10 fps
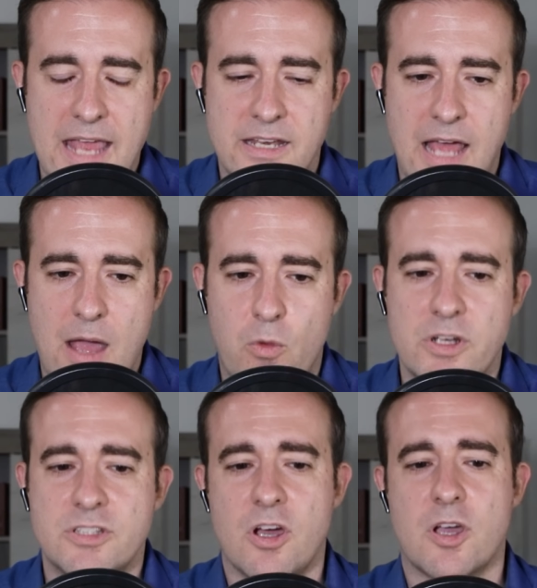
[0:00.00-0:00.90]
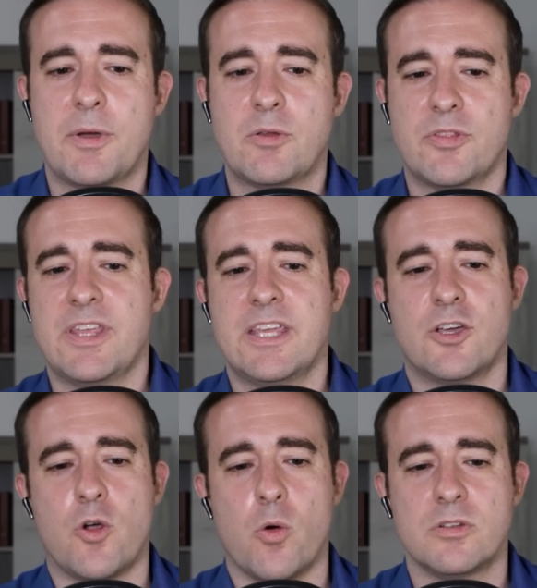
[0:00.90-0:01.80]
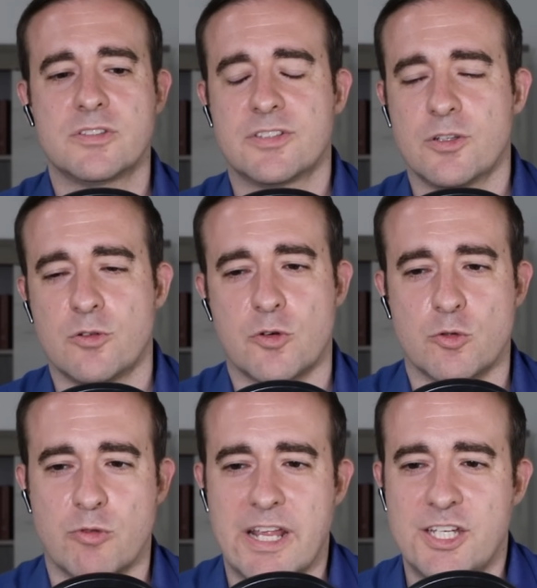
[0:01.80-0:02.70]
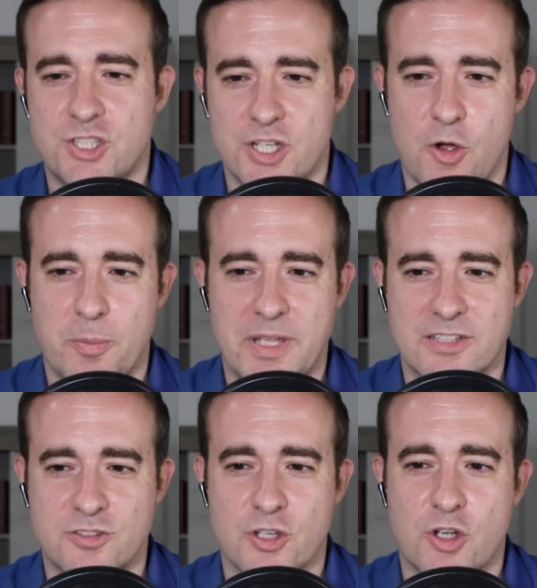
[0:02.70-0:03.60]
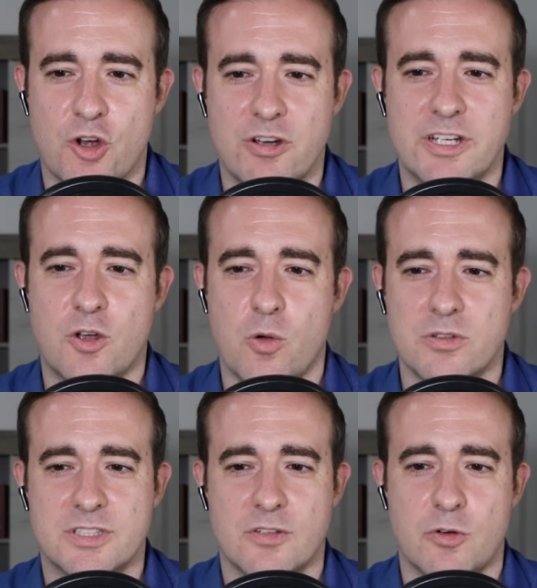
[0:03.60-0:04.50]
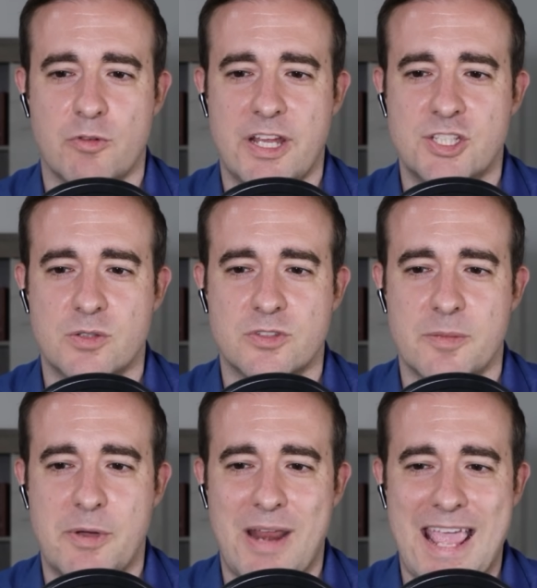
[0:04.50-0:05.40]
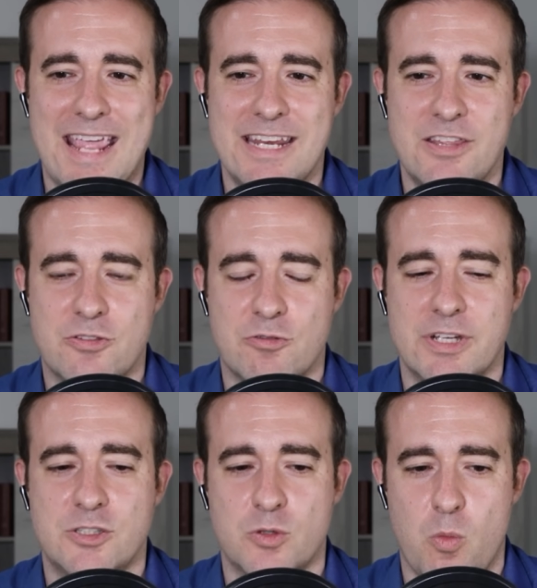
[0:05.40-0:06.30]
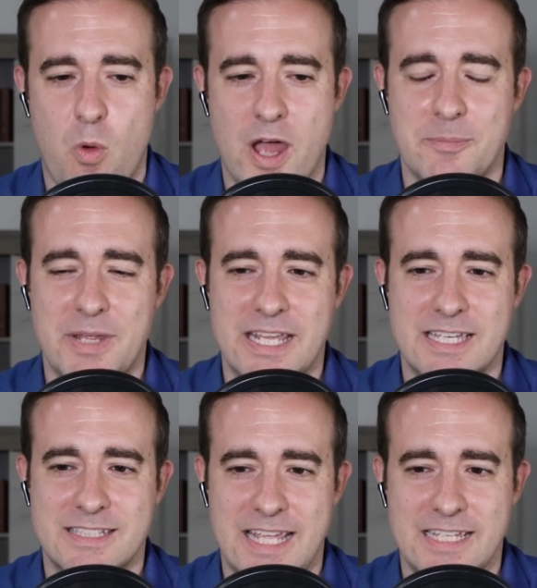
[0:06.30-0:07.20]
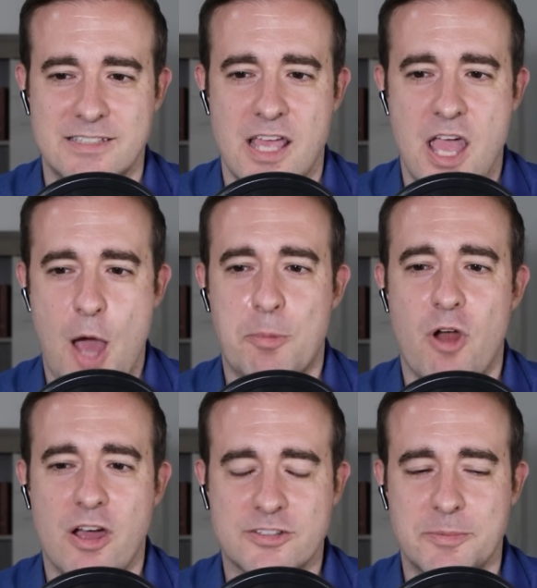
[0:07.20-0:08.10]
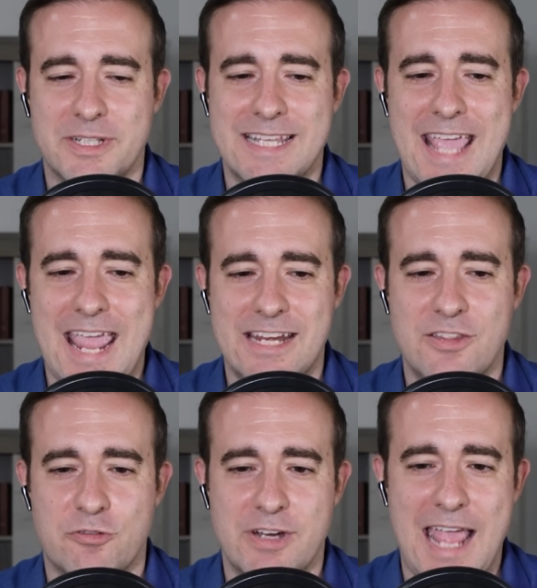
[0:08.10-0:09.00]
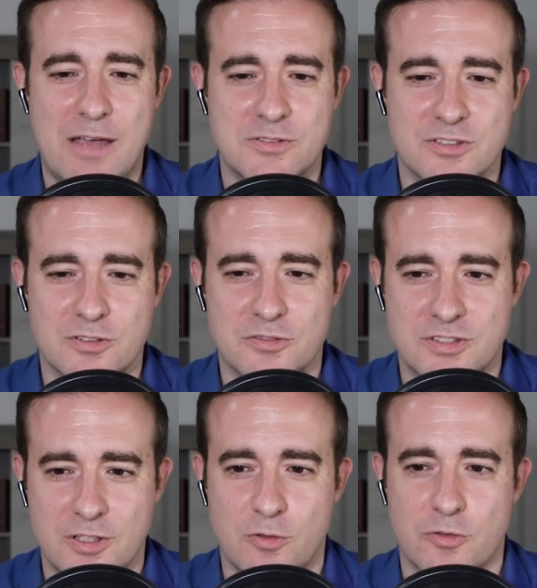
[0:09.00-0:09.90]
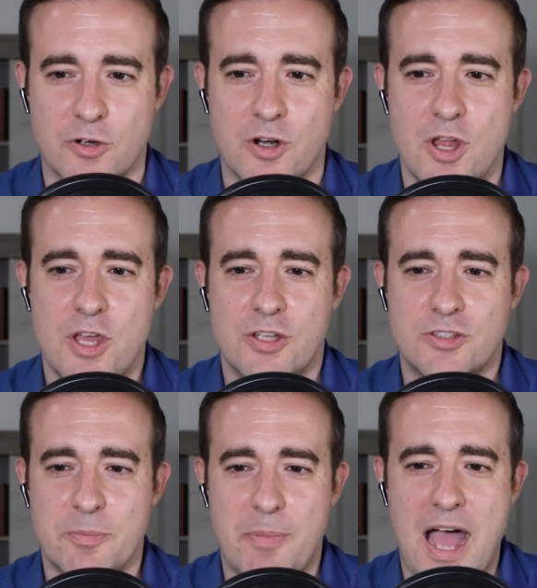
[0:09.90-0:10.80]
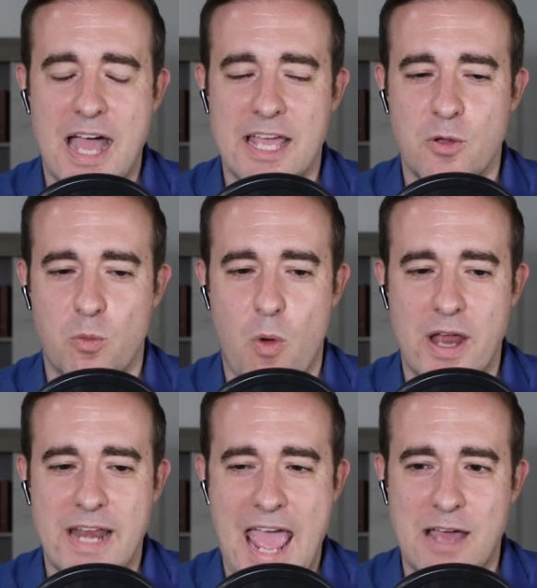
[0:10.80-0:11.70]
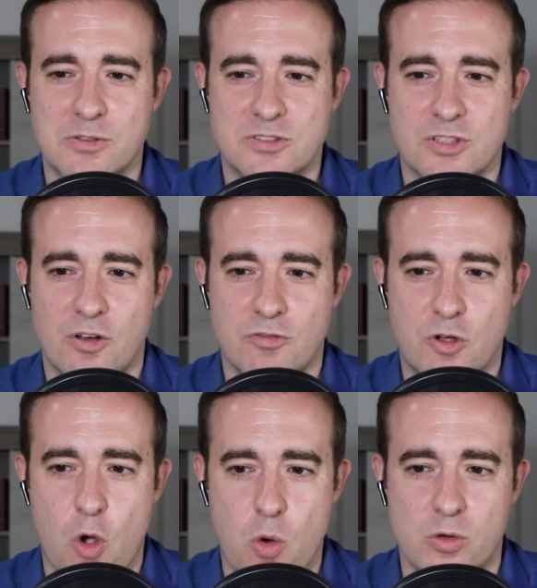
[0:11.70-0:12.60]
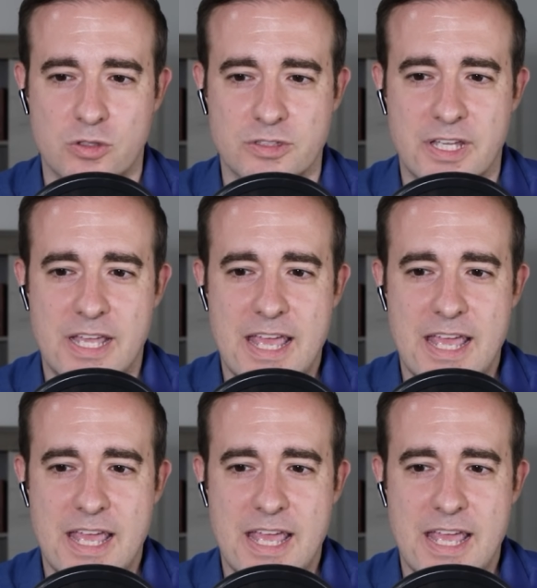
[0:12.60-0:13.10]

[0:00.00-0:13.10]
And I want to talk about the gold-silver ratio, because the current gold-silver ratio is at about eighty-three to one, meaning it takes approximately eighty-three ounces of silver to buy one ounce of gold.